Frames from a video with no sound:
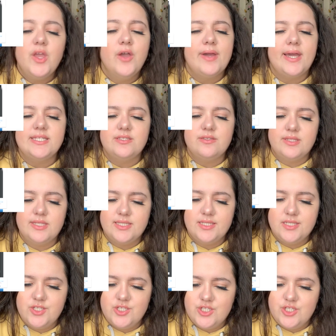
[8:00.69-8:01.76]
Okay, so this
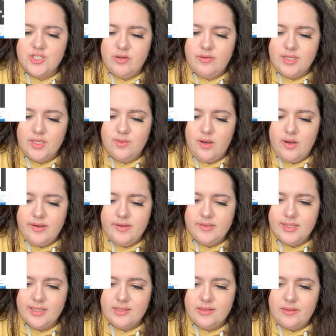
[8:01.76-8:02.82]
is just showing you all
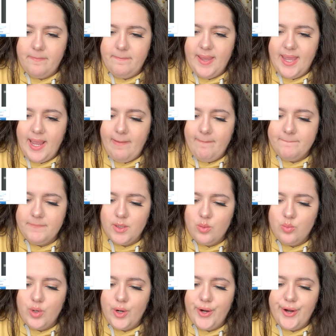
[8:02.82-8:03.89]
like the
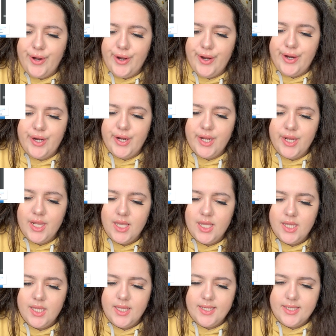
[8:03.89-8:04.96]
paperwork,
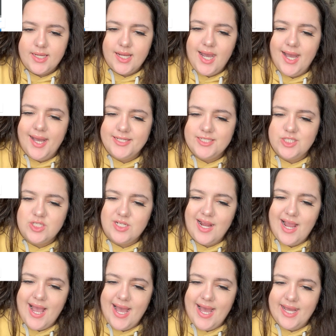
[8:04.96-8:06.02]

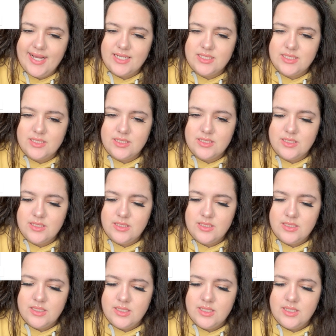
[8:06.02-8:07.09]
contracts,
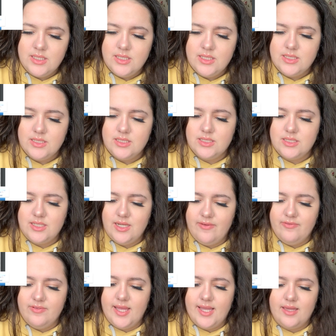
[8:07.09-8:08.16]
stuff
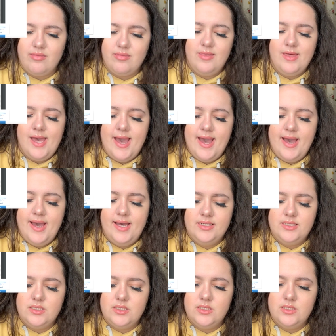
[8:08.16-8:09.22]
like that.